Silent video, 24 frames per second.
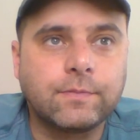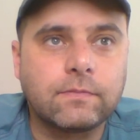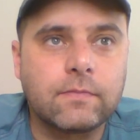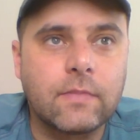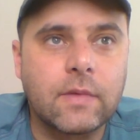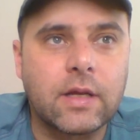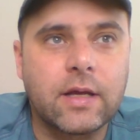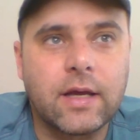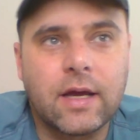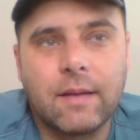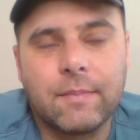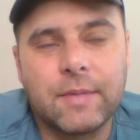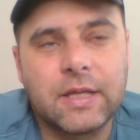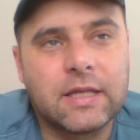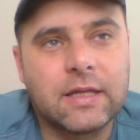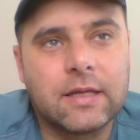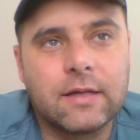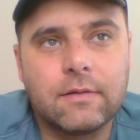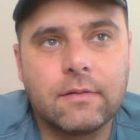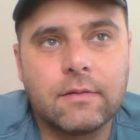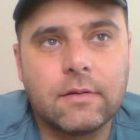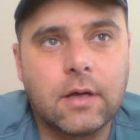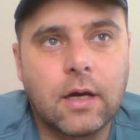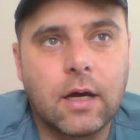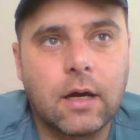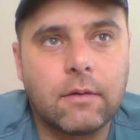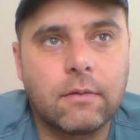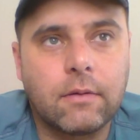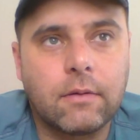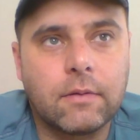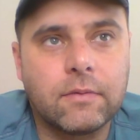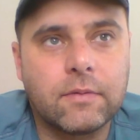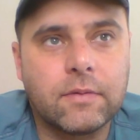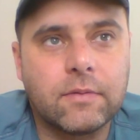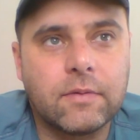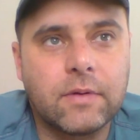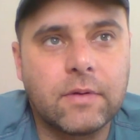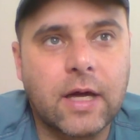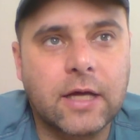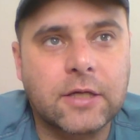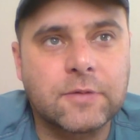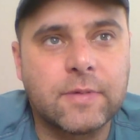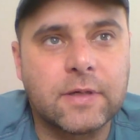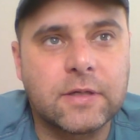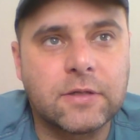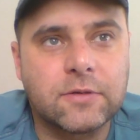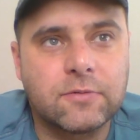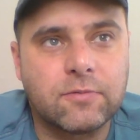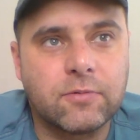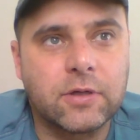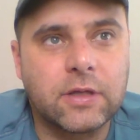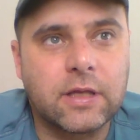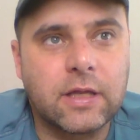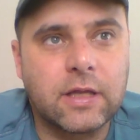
yeah, I mean, I, X-Men's really